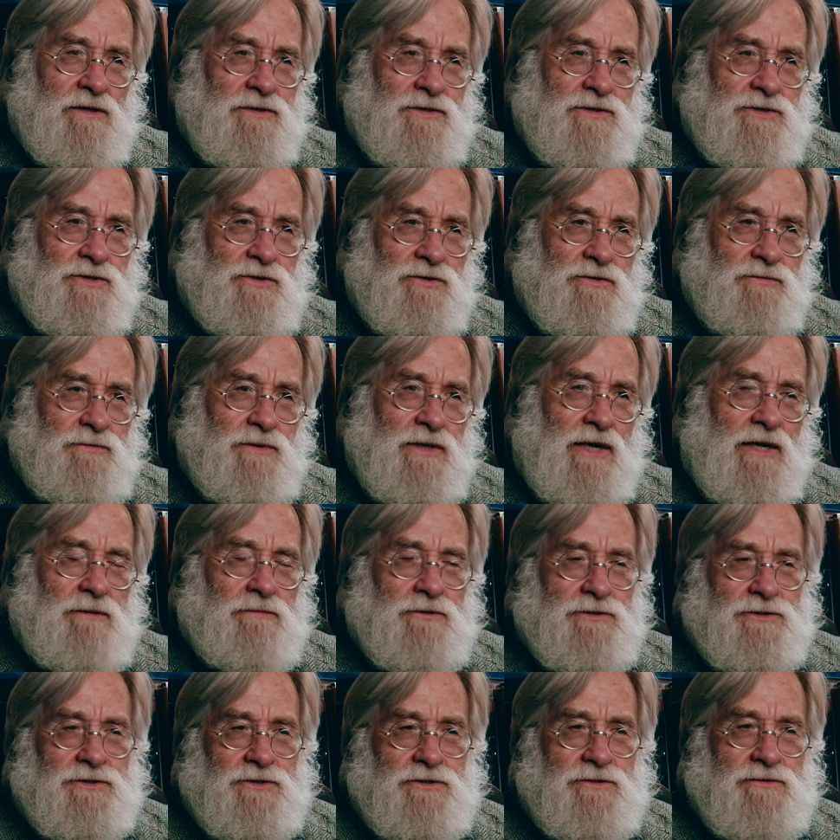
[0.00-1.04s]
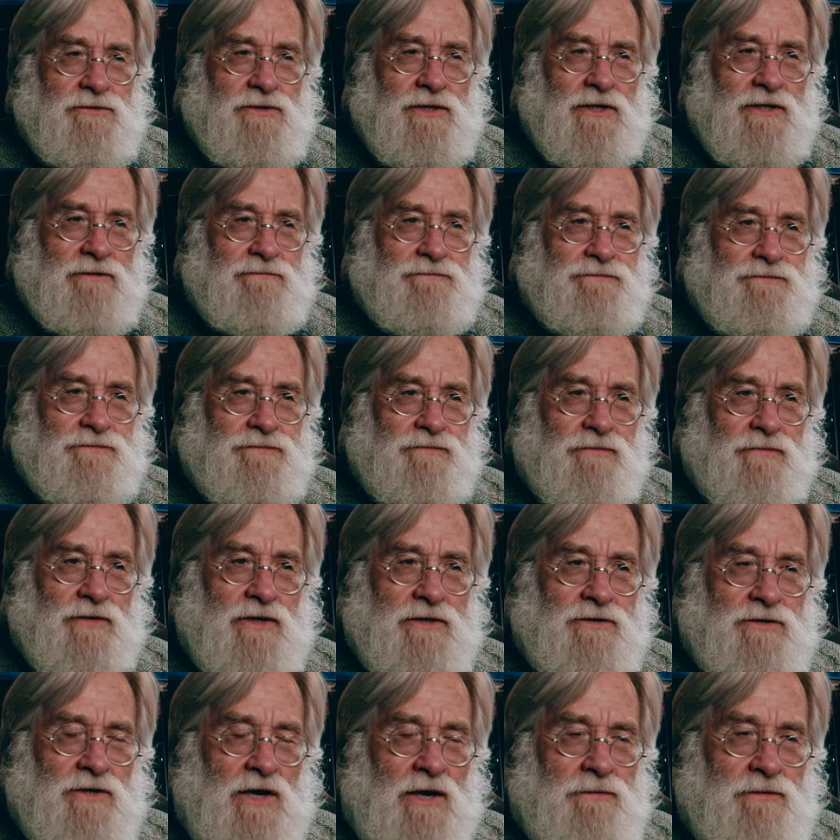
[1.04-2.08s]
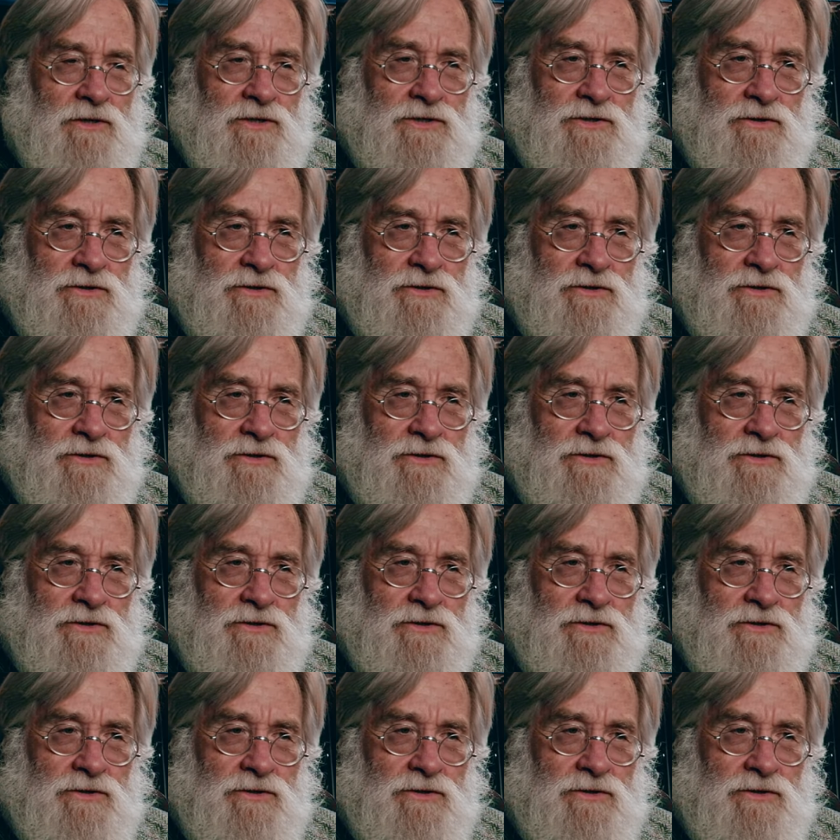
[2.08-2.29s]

to be able to, um, to I mean,